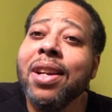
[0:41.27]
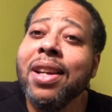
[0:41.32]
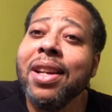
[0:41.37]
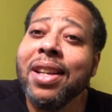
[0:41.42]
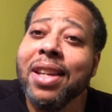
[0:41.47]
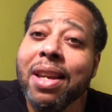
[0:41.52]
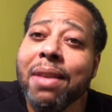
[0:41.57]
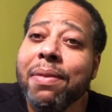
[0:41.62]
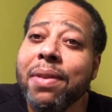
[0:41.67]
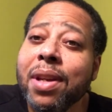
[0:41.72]

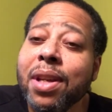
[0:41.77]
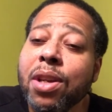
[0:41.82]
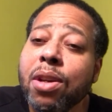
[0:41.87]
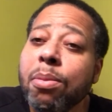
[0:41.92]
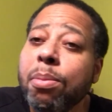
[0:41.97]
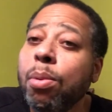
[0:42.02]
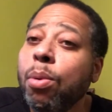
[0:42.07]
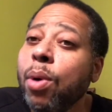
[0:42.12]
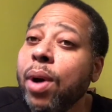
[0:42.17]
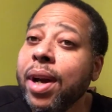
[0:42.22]
giving your
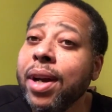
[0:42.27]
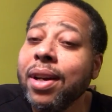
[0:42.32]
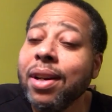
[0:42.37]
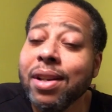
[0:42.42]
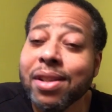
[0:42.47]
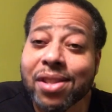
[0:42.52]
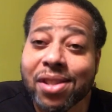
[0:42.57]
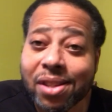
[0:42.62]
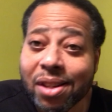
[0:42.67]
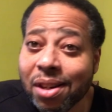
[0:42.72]
boy a
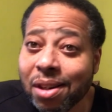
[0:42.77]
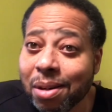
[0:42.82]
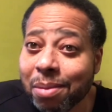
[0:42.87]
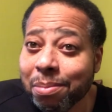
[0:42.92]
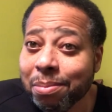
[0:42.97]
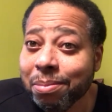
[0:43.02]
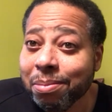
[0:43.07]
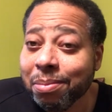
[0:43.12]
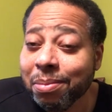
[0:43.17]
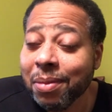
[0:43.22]
sub.
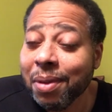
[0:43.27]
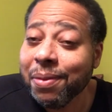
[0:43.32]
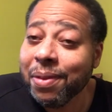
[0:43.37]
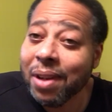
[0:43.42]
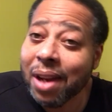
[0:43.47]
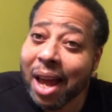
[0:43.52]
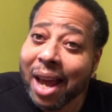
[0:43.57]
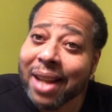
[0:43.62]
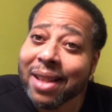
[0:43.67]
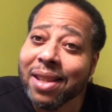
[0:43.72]
If you
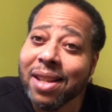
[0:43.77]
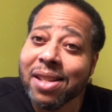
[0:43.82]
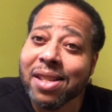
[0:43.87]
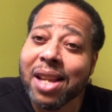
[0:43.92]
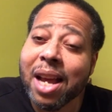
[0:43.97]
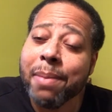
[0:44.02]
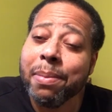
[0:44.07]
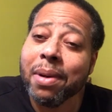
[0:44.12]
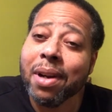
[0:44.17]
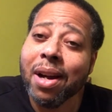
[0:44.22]
like this
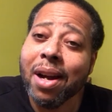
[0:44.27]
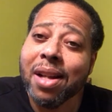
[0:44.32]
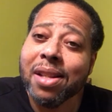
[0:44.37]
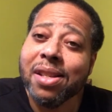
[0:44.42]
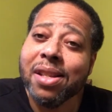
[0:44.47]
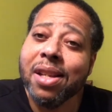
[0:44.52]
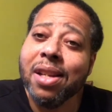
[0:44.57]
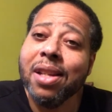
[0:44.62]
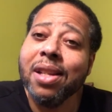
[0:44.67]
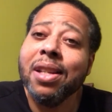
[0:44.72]
type of
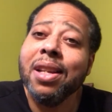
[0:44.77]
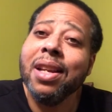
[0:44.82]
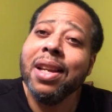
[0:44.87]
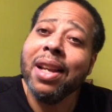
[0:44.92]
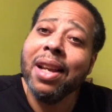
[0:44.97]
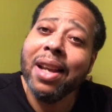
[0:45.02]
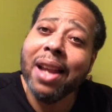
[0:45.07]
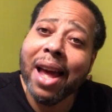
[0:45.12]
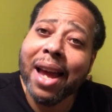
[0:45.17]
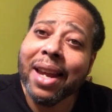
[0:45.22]
content,
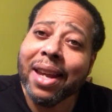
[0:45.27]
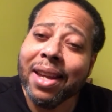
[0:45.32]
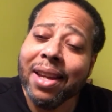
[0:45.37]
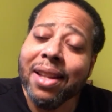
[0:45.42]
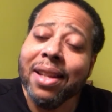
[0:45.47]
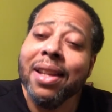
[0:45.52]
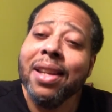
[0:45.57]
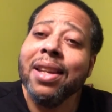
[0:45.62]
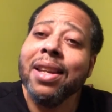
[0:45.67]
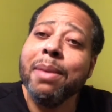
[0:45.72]
like it,
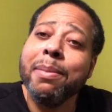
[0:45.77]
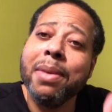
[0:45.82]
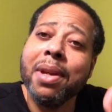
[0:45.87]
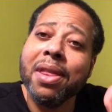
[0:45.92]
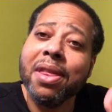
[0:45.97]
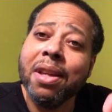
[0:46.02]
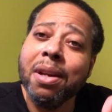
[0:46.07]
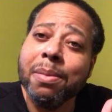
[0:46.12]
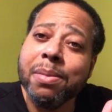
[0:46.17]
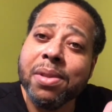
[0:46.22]
give me a
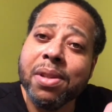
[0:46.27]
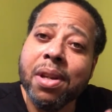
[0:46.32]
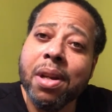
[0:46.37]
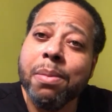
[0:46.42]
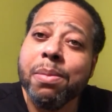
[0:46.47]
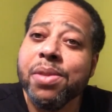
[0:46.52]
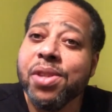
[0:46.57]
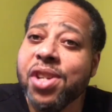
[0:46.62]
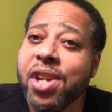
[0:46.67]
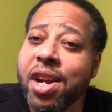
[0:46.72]
thumbs
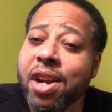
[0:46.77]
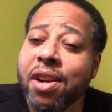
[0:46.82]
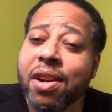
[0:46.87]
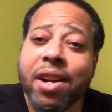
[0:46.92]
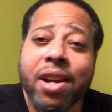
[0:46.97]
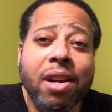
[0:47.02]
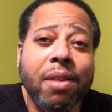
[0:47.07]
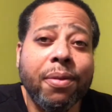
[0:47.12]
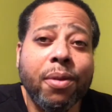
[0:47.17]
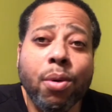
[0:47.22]
up, share,
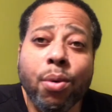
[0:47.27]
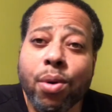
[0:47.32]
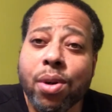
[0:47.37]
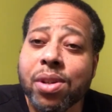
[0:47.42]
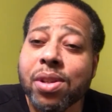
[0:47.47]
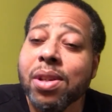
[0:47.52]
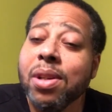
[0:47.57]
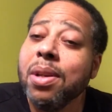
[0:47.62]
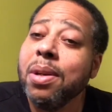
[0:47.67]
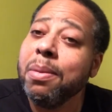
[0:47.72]
and of
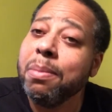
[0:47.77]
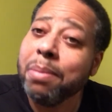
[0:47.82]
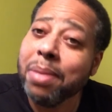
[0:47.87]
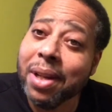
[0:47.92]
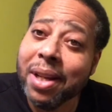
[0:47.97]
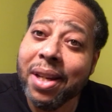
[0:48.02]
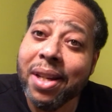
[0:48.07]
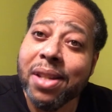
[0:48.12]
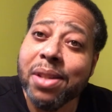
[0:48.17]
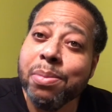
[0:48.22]
course,
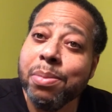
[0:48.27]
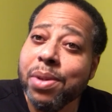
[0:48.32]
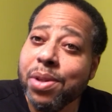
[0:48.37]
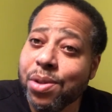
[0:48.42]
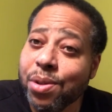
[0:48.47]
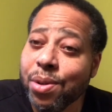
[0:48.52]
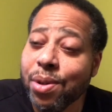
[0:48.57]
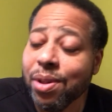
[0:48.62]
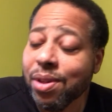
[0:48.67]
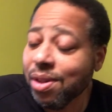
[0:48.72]
please be
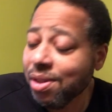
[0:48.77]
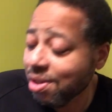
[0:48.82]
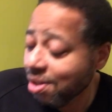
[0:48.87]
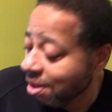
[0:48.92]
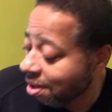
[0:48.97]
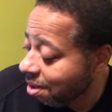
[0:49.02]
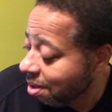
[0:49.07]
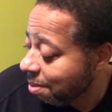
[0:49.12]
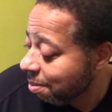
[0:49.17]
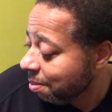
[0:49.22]
sure to sub.
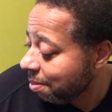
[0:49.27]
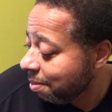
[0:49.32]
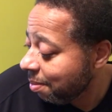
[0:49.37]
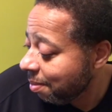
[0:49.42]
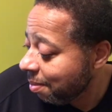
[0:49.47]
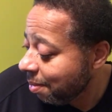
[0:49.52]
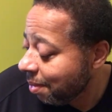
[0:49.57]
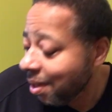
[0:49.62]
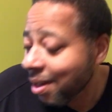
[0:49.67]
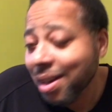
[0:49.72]

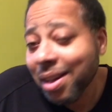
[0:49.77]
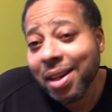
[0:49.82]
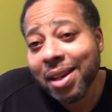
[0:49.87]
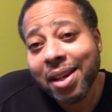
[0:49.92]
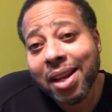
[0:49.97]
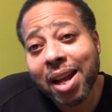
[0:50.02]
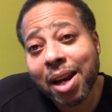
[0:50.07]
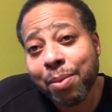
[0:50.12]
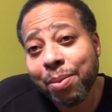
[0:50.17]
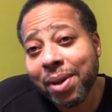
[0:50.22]

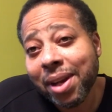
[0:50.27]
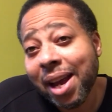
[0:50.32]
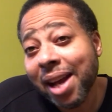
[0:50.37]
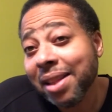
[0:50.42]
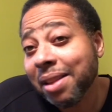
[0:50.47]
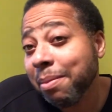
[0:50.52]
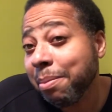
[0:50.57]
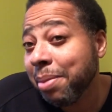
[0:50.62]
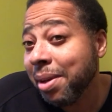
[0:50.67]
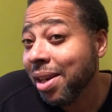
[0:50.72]
Now that we got
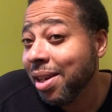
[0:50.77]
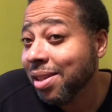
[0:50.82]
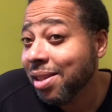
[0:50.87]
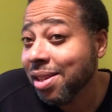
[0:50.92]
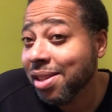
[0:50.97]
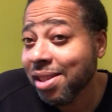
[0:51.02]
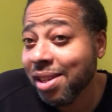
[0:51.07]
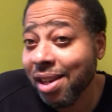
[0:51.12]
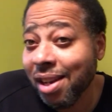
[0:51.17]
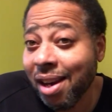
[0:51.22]
the
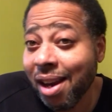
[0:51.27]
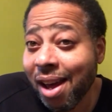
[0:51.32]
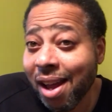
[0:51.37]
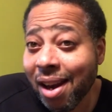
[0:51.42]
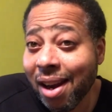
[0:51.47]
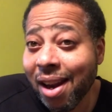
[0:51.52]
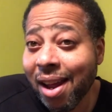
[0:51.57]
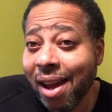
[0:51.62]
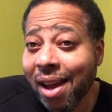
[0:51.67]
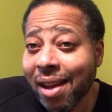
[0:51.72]
business in out
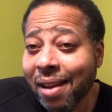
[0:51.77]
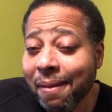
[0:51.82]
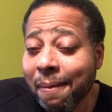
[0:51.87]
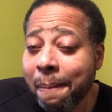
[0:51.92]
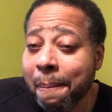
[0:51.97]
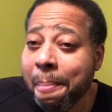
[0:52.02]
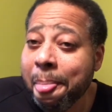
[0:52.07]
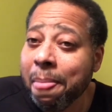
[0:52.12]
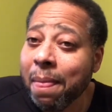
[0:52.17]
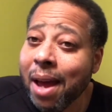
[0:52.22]
of
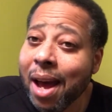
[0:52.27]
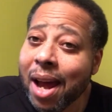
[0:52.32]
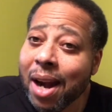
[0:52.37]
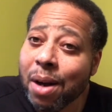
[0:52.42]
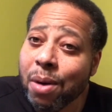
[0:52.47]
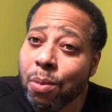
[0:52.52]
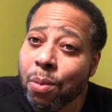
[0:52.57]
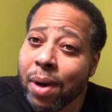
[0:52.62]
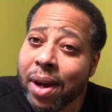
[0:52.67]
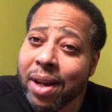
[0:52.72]
that, out
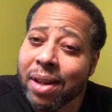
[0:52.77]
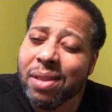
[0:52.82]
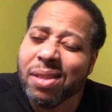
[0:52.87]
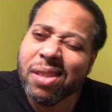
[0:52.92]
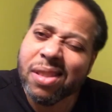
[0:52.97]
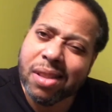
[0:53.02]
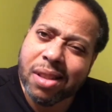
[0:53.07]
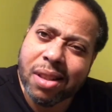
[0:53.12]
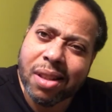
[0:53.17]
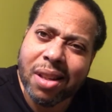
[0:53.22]
of the way,
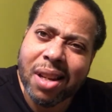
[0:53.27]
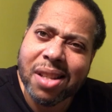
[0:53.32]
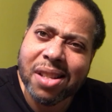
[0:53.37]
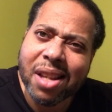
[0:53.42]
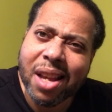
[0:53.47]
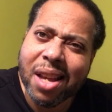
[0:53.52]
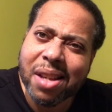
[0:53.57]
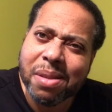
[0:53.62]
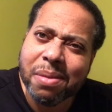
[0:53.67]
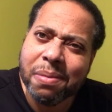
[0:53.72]
let's
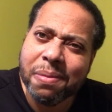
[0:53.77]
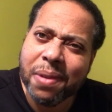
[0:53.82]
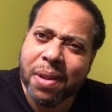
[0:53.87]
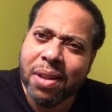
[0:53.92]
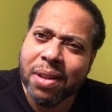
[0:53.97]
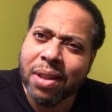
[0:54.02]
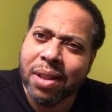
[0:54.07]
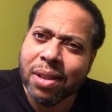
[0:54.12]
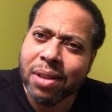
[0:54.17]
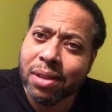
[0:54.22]
have some fun.
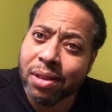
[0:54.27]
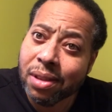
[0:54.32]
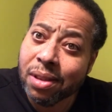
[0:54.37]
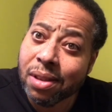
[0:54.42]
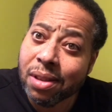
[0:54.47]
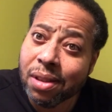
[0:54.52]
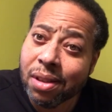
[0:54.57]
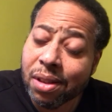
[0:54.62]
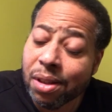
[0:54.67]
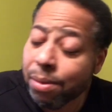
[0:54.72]

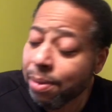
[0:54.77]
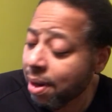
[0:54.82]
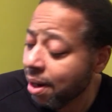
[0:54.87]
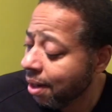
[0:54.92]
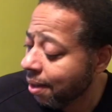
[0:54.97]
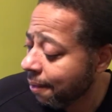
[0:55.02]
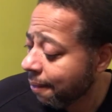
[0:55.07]
You ready?